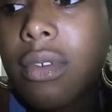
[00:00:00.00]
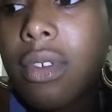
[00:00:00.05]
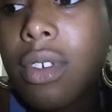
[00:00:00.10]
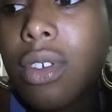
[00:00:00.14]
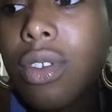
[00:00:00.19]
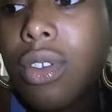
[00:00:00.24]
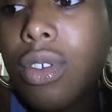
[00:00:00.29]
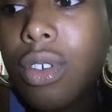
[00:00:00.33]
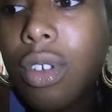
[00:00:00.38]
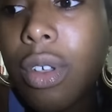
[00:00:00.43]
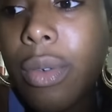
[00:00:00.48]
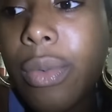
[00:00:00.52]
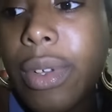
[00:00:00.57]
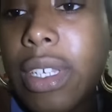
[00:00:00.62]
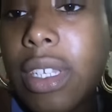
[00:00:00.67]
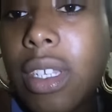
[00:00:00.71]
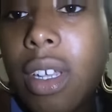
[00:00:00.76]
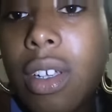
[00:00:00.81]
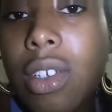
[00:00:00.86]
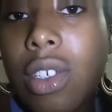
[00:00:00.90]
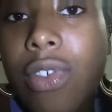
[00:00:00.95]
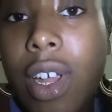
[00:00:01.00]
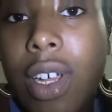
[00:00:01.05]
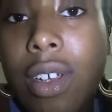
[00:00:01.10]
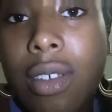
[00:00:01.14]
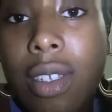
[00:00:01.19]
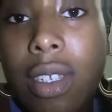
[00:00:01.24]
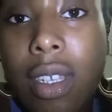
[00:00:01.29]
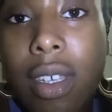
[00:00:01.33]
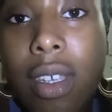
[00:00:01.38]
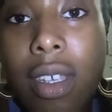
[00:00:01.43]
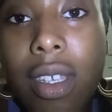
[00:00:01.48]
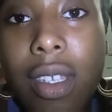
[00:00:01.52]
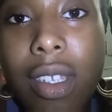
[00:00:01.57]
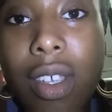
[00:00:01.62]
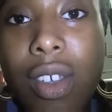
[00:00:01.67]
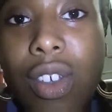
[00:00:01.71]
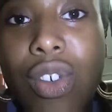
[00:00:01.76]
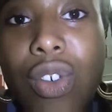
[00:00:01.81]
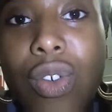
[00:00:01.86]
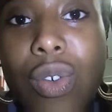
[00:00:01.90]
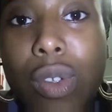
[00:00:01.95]
you do your research first
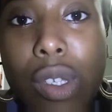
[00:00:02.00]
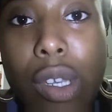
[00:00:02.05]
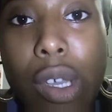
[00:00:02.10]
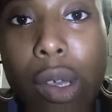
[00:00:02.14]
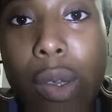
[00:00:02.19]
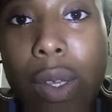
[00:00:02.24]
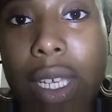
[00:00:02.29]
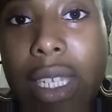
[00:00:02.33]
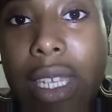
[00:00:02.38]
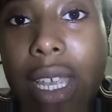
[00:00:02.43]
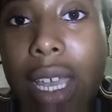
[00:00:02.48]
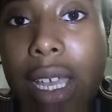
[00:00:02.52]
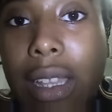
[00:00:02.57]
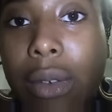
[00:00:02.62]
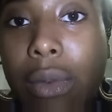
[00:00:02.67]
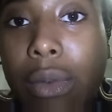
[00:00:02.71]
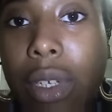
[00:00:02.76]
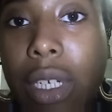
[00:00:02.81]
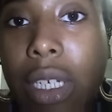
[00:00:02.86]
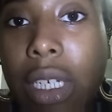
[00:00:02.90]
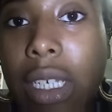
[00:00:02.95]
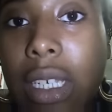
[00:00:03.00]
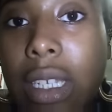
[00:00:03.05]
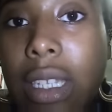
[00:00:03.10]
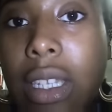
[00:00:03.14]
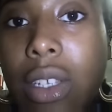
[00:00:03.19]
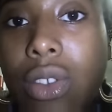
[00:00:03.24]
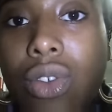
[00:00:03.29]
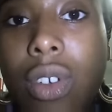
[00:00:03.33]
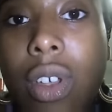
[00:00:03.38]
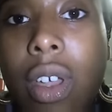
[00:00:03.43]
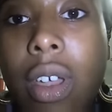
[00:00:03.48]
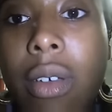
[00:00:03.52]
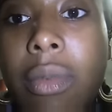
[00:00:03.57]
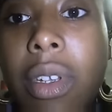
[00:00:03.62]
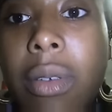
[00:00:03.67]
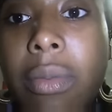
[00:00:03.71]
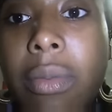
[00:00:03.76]
so you'll know exactly what it is that you're coming